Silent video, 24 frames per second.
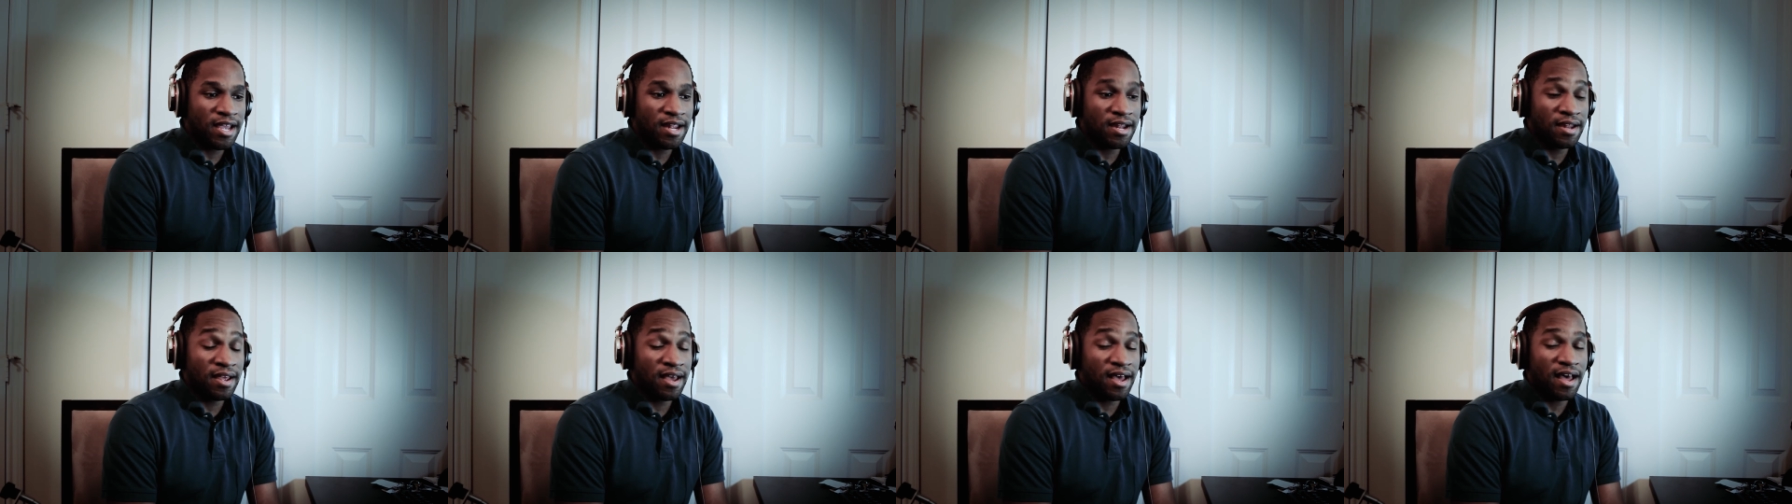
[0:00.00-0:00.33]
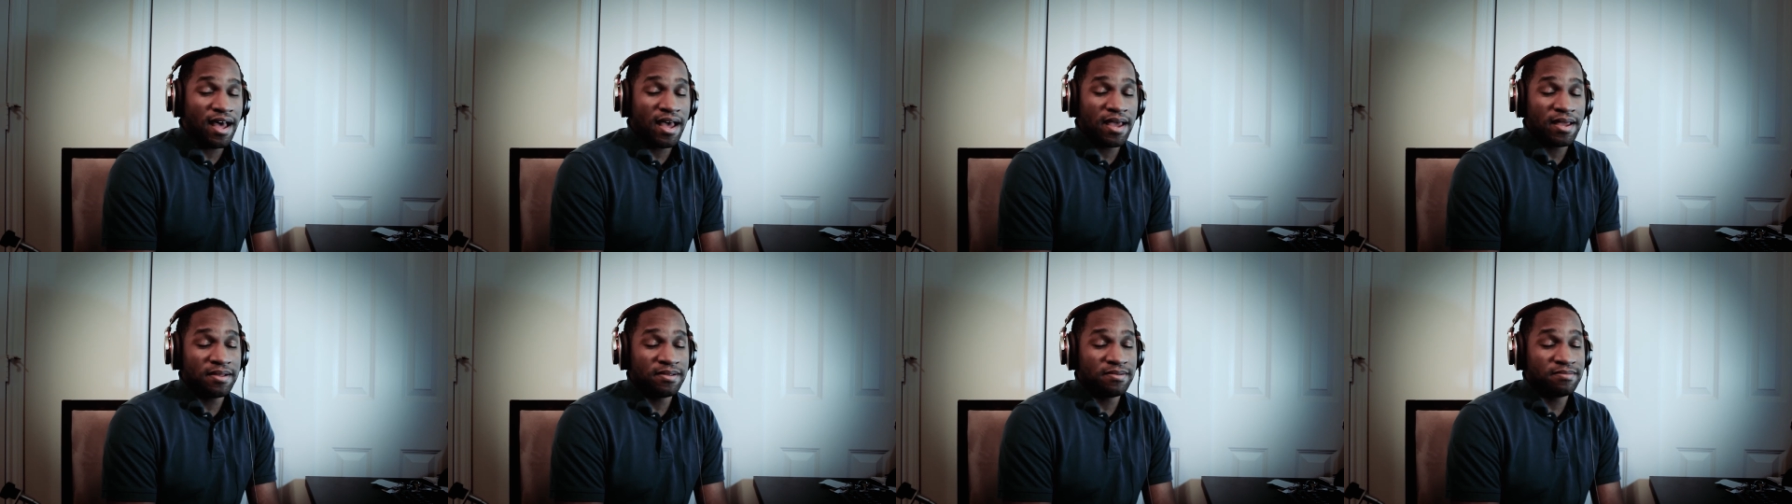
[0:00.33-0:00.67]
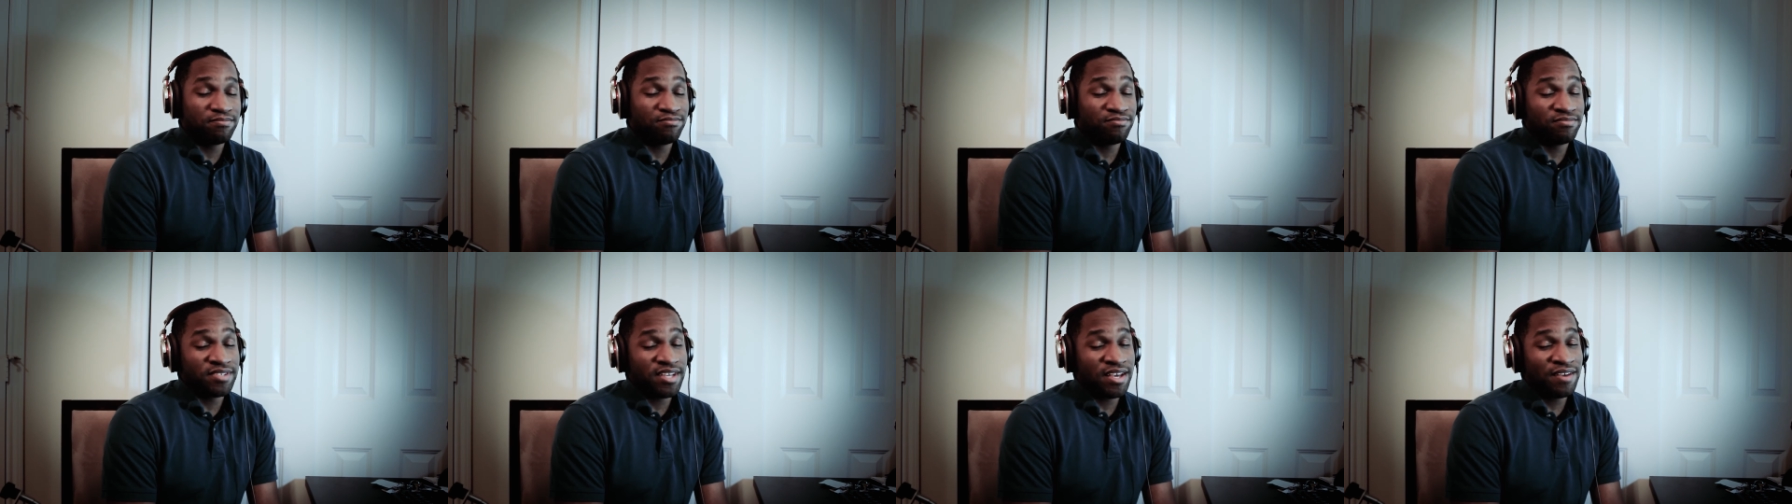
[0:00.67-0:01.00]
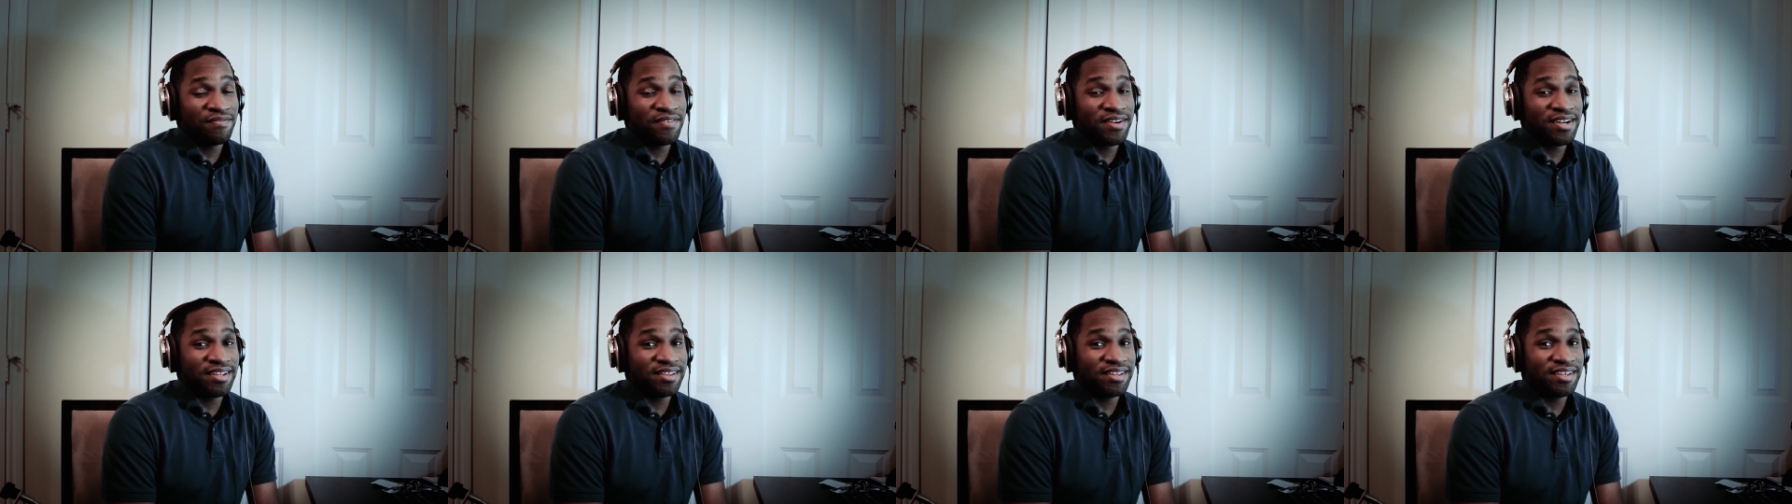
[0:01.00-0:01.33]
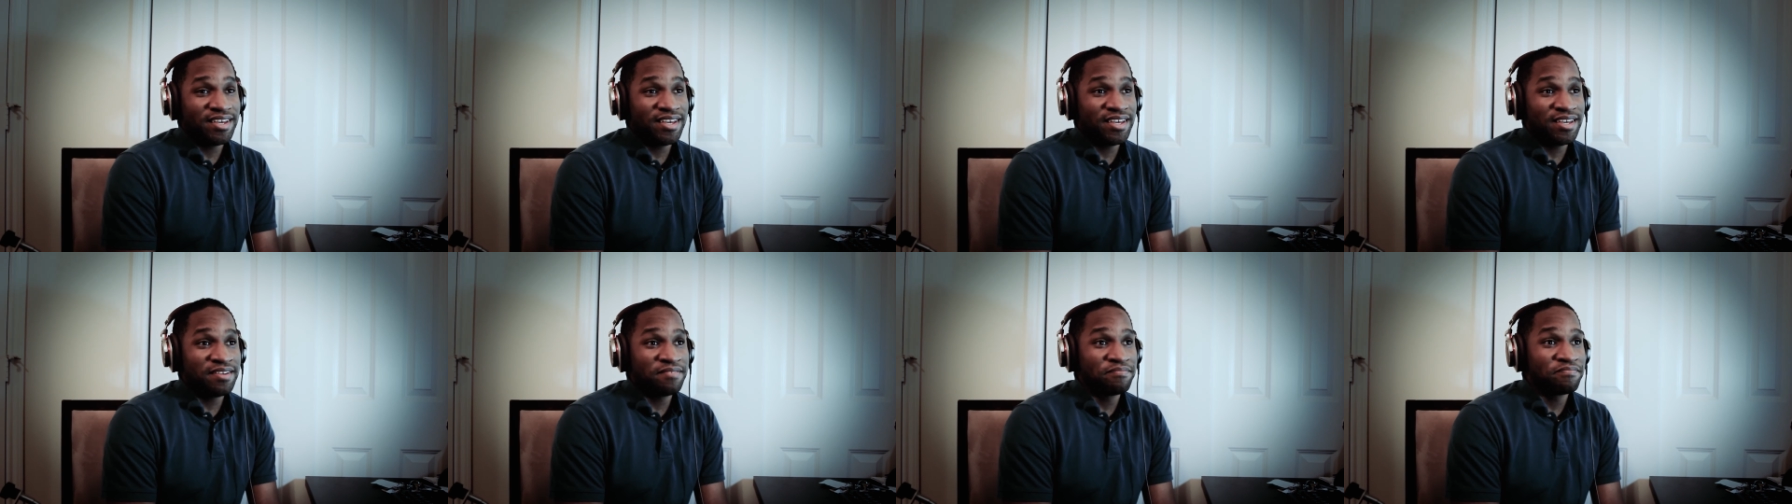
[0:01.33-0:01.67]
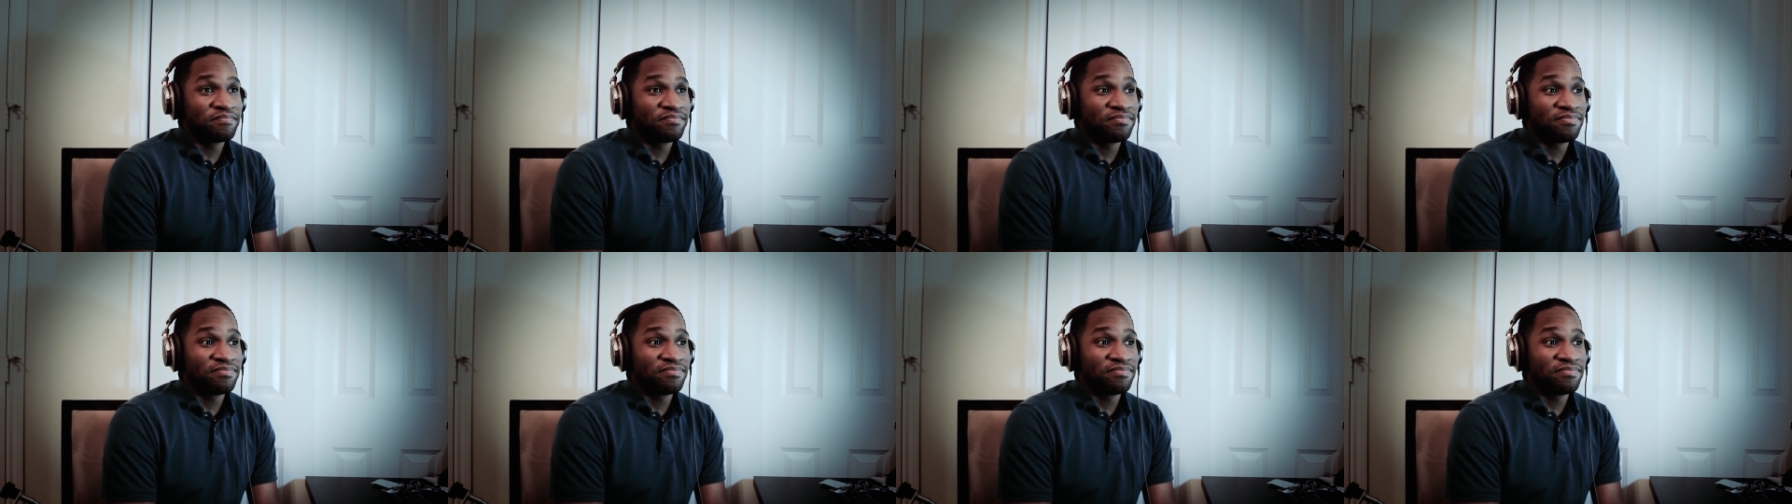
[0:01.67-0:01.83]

and I definitely